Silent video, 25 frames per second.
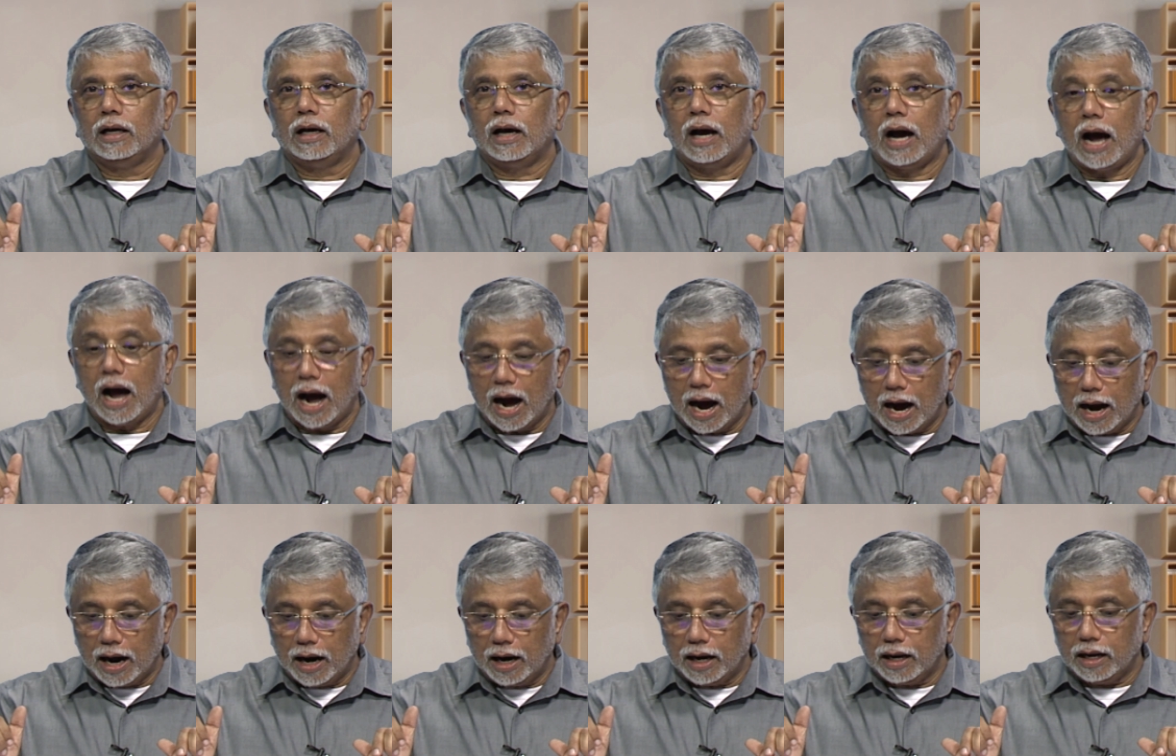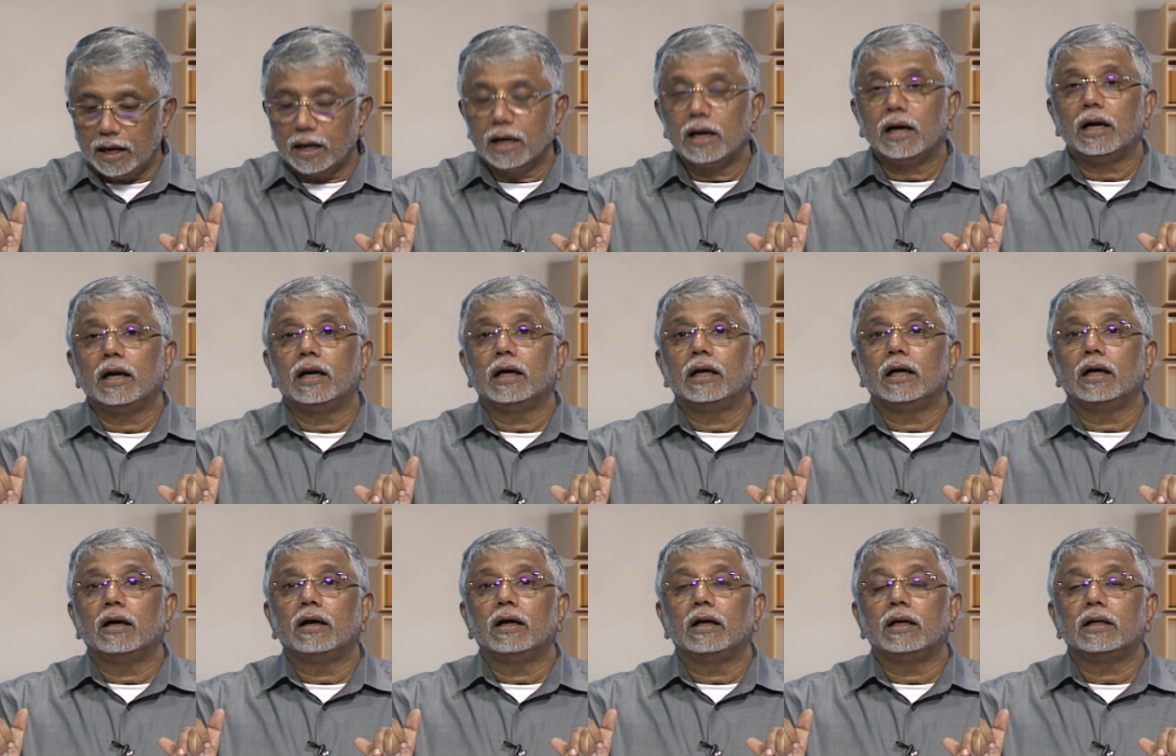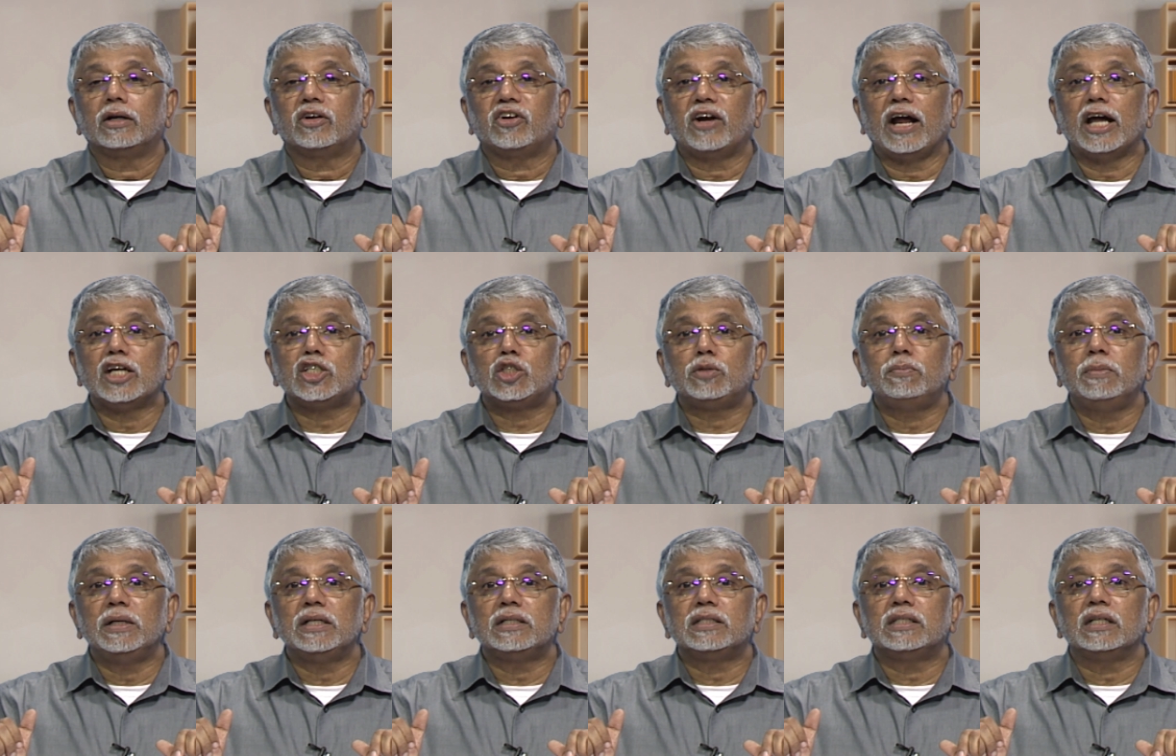are
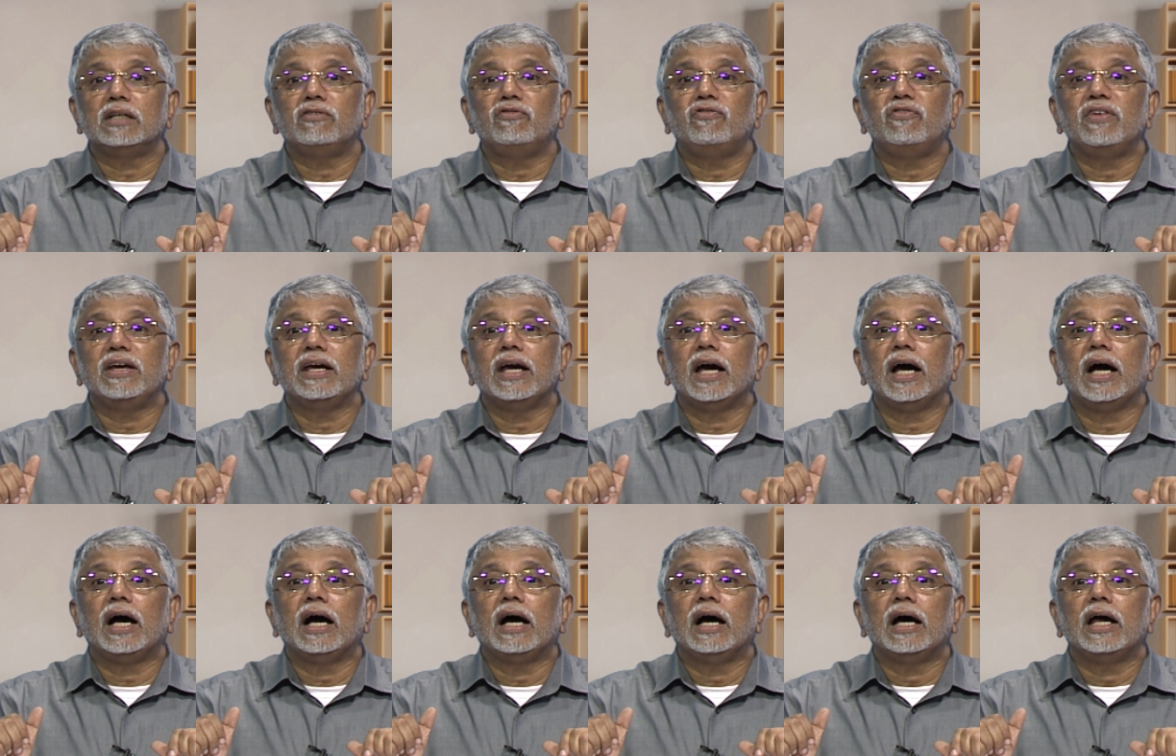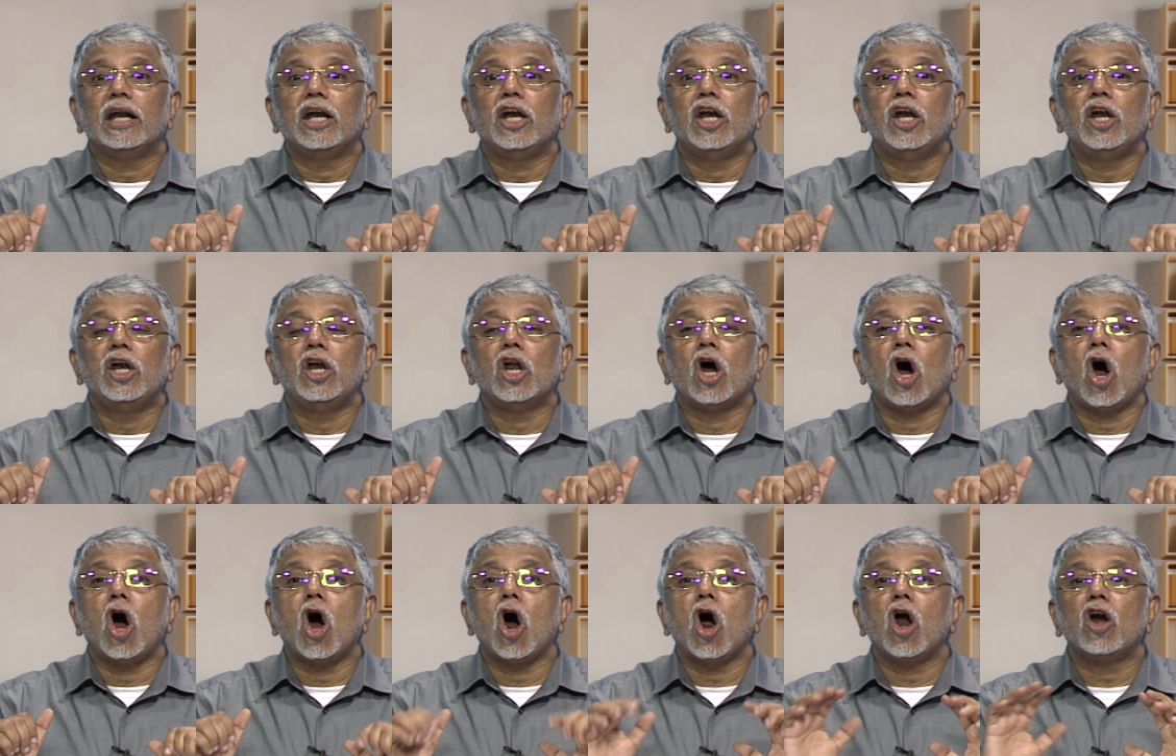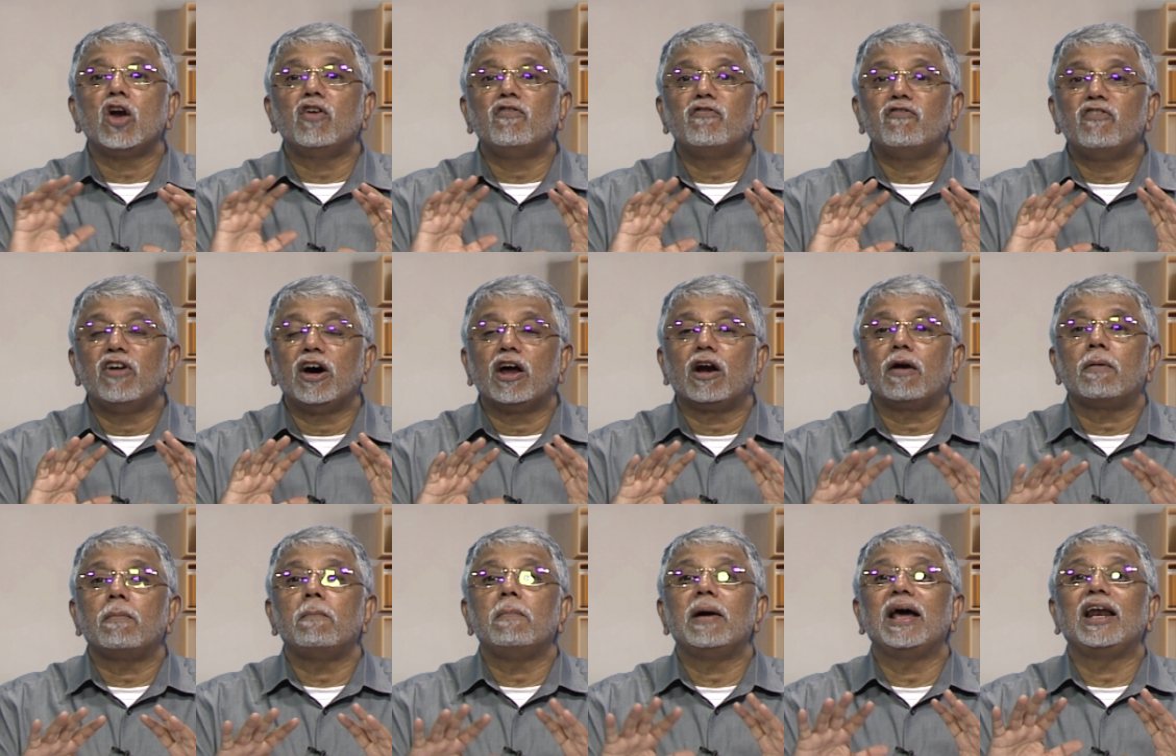transmitted via
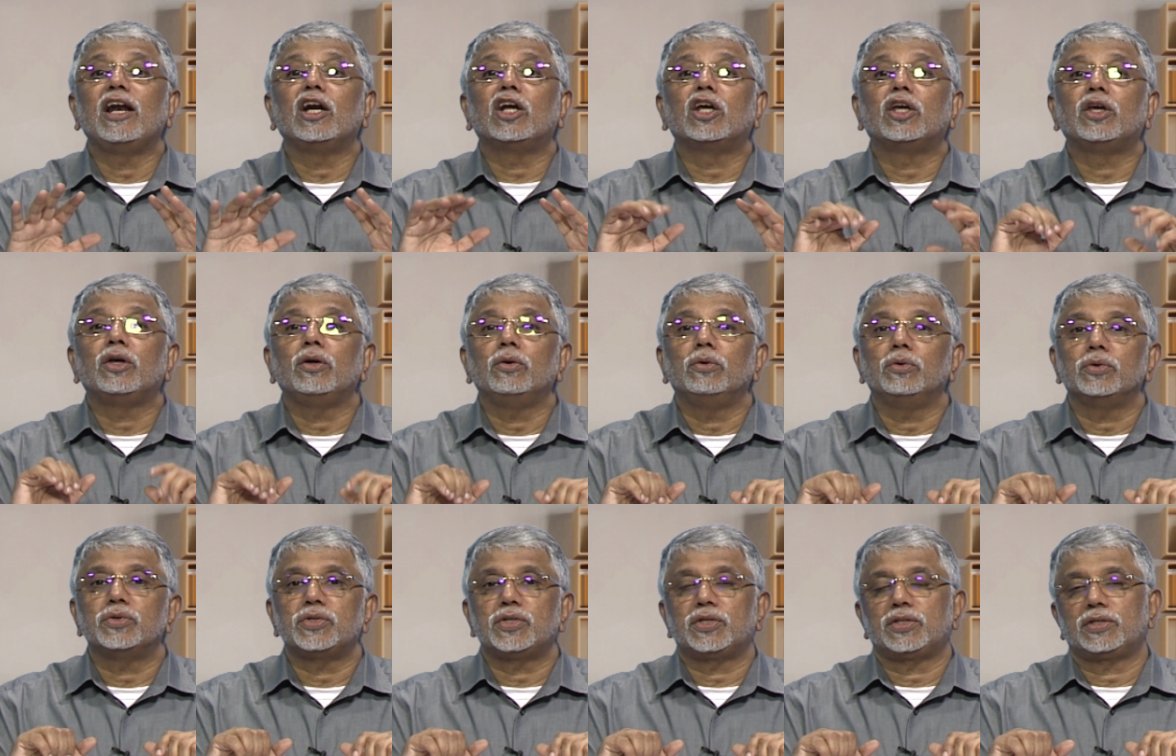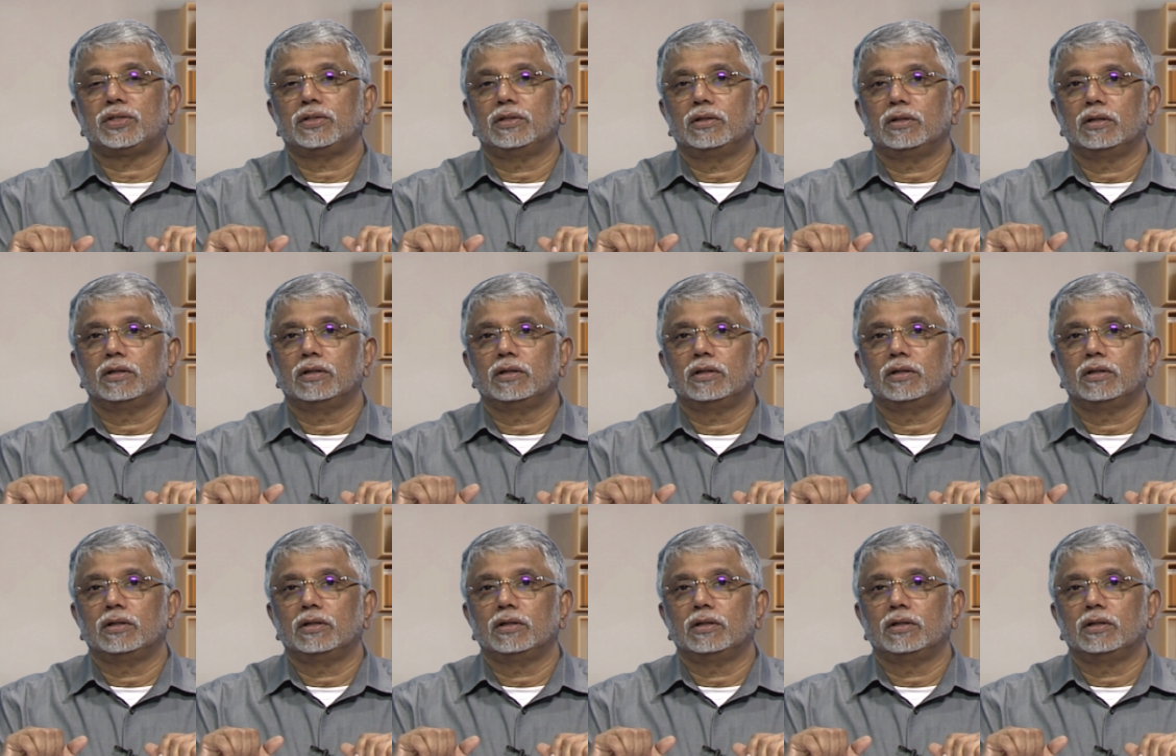non-verbal cues,